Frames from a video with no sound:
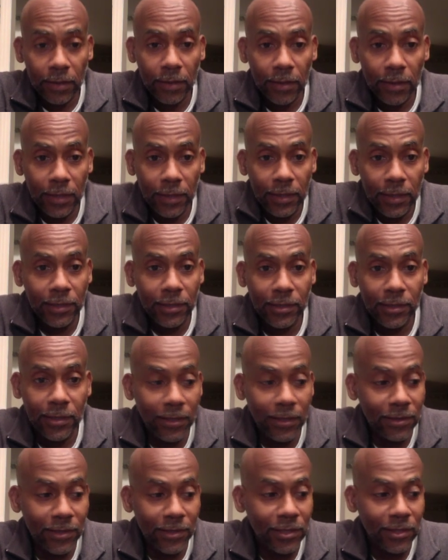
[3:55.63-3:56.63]

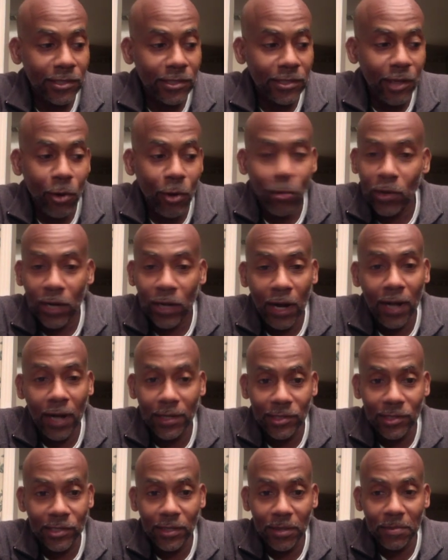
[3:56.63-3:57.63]
There's no
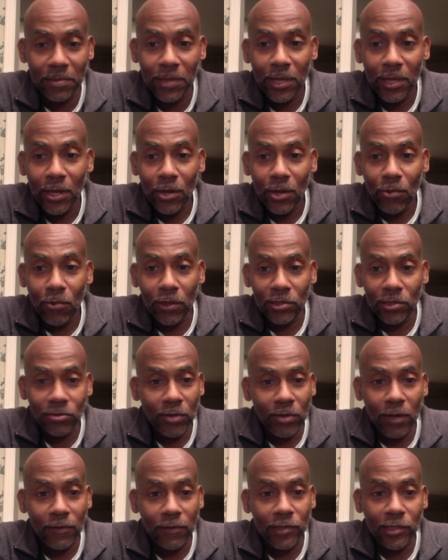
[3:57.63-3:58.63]
concept
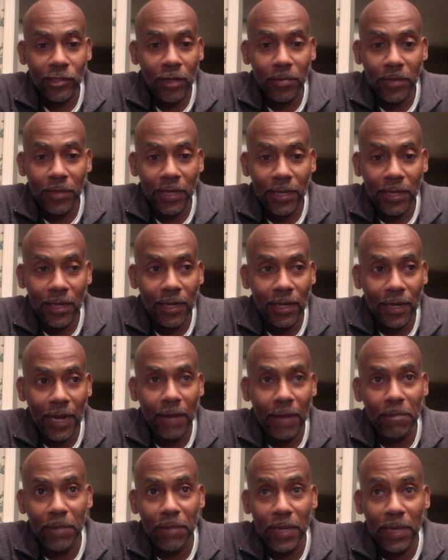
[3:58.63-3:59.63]
whatsoever. Something
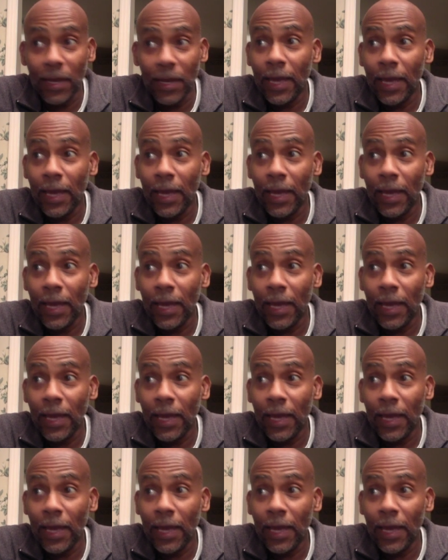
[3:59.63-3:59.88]
cannot be